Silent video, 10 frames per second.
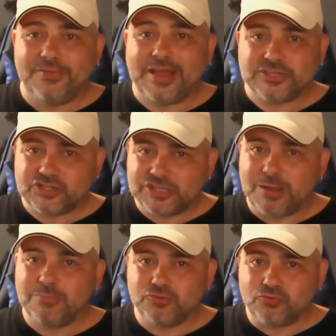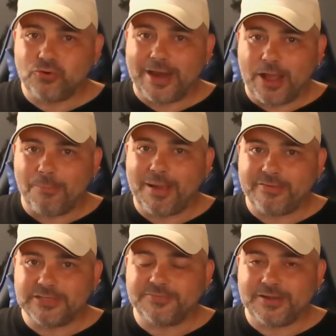That's some drawn-out
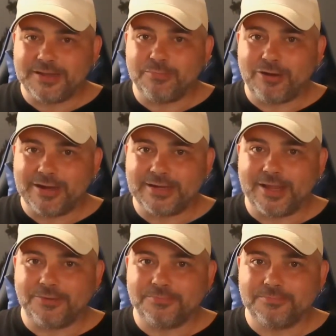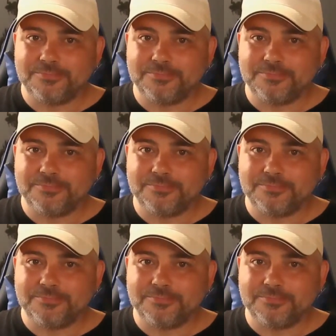marriage fucking breakdown.